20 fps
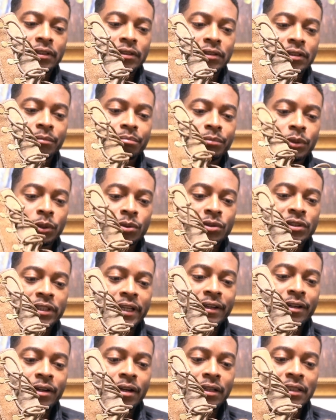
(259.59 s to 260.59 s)
The boots,
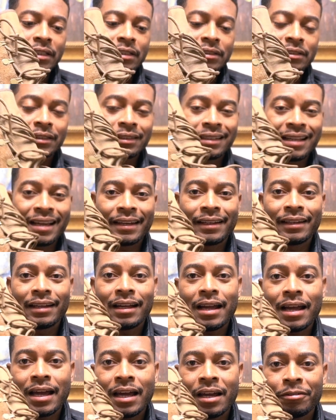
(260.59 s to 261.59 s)
I got these in
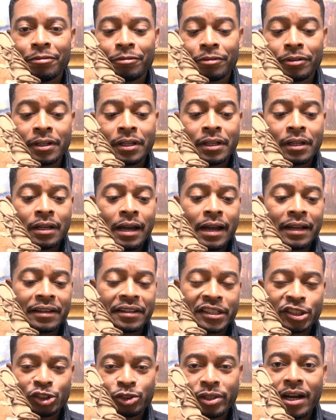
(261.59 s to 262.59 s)
9.5. I
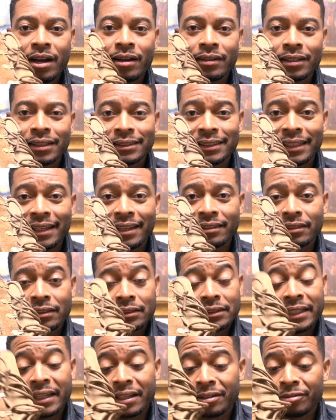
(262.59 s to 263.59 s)
did try on the 10. The
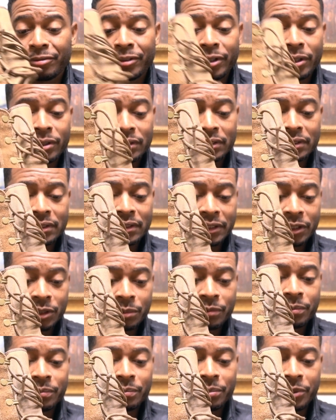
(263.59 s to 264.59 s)
10 felt
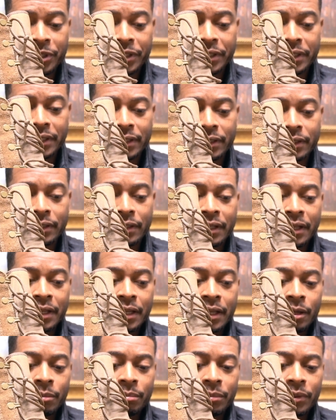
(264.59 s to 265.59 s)
still pretty good,
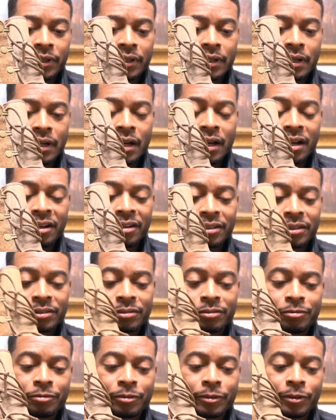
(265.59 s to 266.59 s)
but
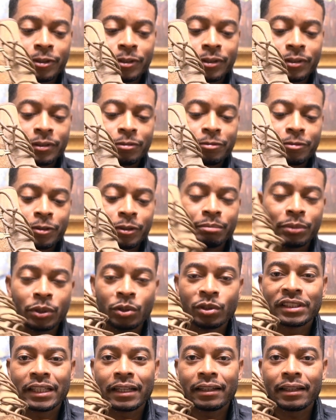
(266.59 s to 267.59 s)
for
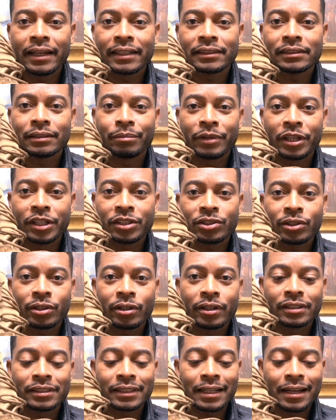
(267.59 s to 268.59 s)
boots, I like to make
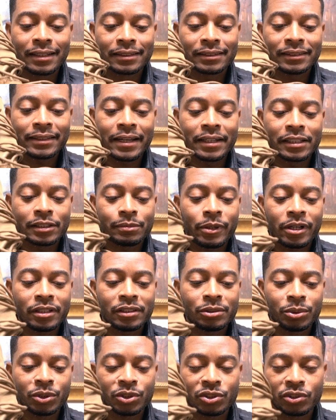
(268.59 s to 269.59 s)
sure it's as tight as
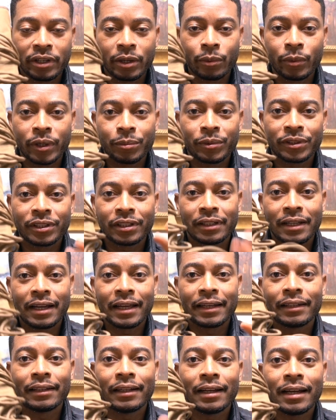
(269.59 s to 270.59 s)
possible. So I went with the
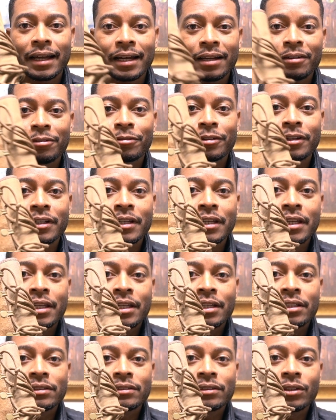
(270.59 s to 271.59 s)
9.5,
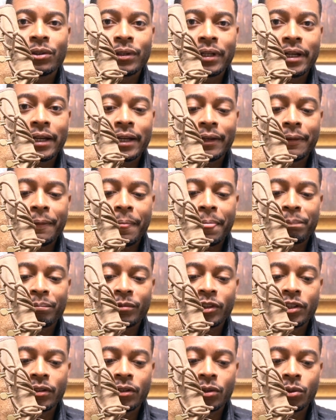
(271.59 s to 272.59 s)
so that
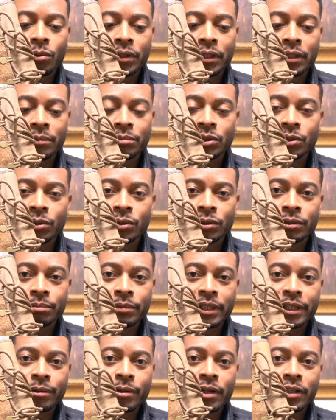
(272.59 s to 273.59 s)
when I'm doing
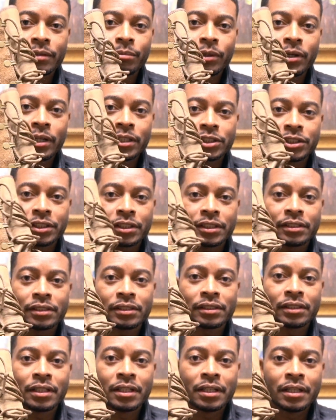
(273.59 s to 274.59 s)
my ruck
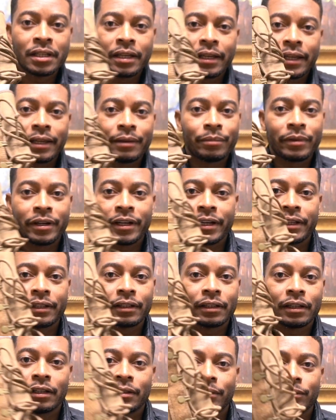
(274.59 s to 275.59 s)
marches and my
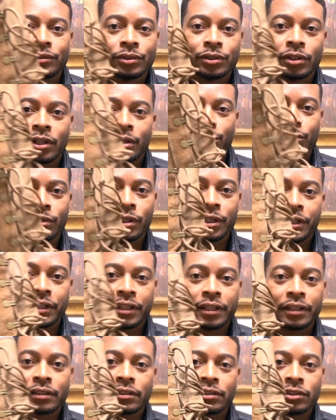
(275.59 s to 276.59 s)
I'm
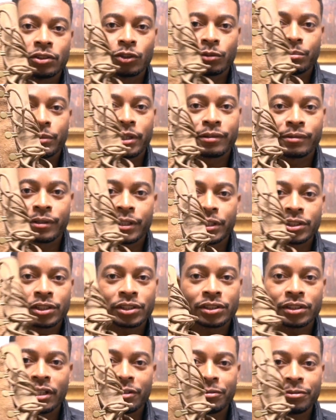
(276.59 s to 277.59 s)
running, doing my ranger
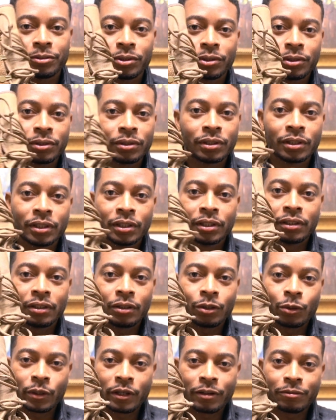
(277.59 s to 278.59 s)
shuffle,
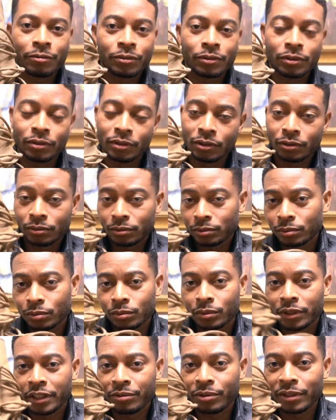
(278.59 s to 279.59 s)
or
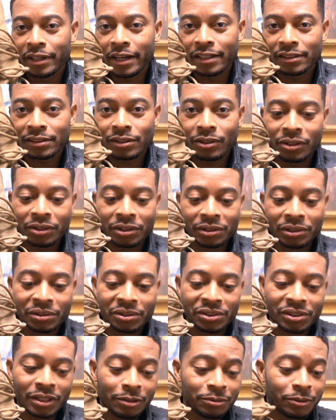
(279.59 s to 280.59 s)
whatever you guys call the little
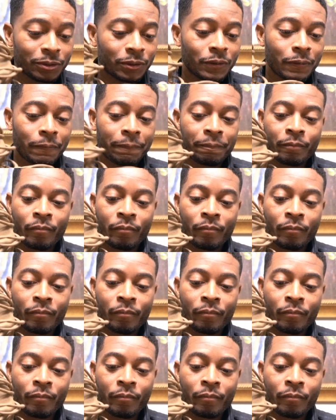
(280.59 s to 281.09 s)
shuffle,